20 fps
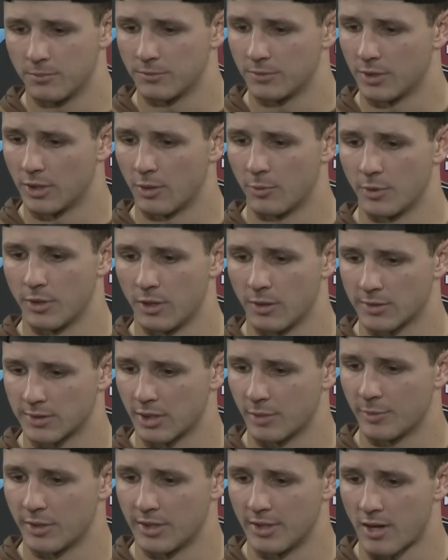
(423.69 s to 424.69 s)
You know, we know it's
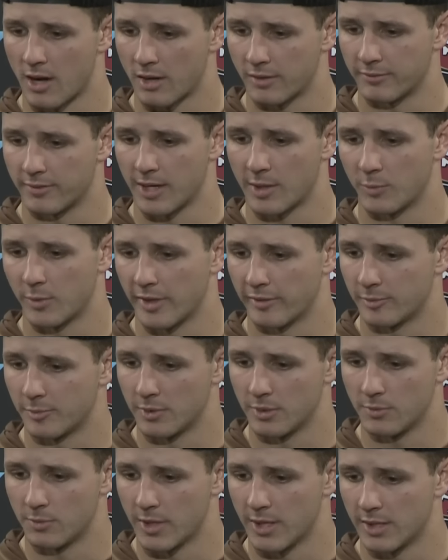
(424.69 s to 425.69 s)
going to be a dogfight, and we have to
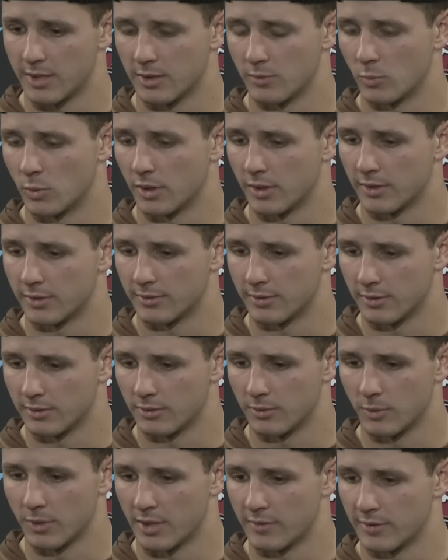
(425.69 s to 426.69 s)
be ready and willing to
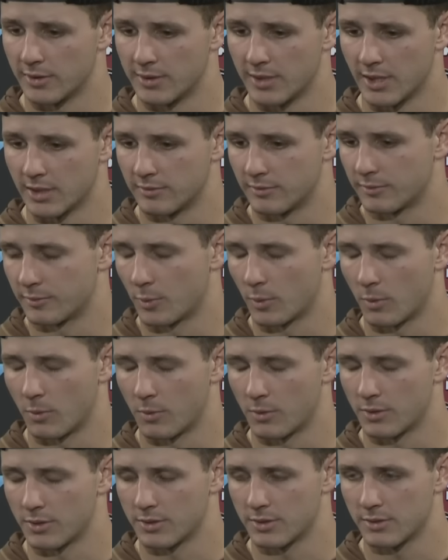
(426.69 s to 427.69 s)
do whatever it takes for four
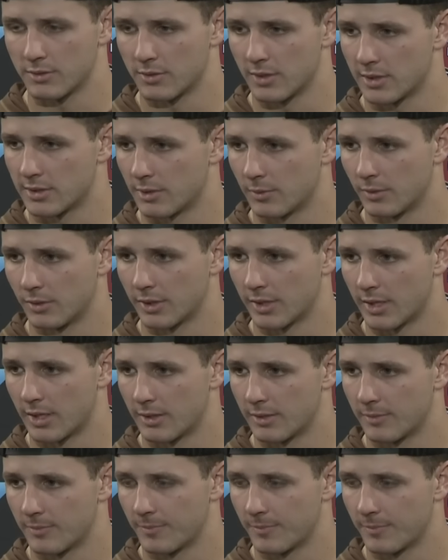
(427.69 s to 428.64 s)
quarters. That's how we look at it.